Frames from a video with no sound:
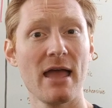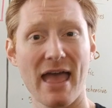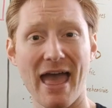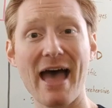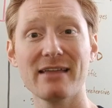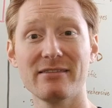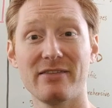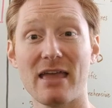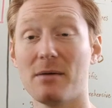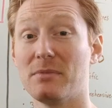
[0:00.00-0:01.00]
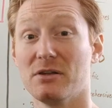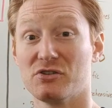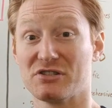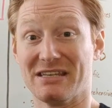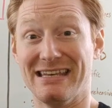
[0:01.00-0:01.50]
had them
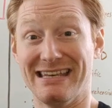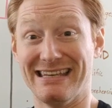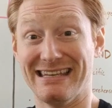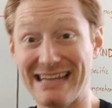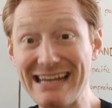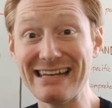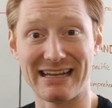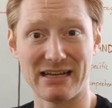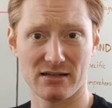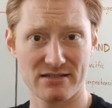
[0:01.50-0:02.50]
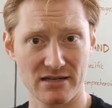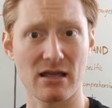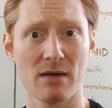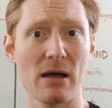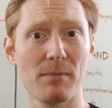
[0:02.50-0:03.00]
just needing to
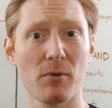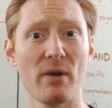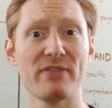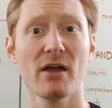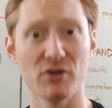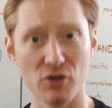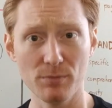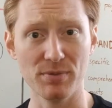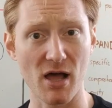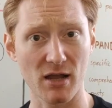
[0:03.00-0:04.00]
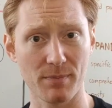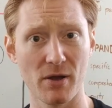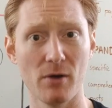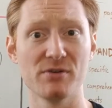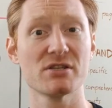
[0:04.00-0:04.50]
come up with a new blog
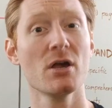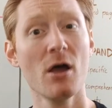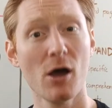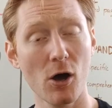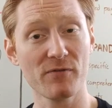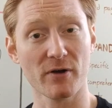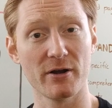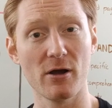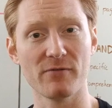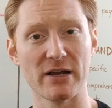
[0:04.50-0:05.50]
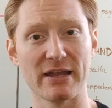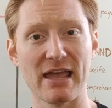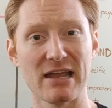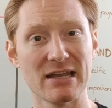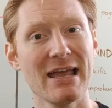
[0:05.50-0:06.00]
post over and over
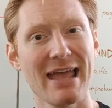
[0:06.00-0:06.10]
again.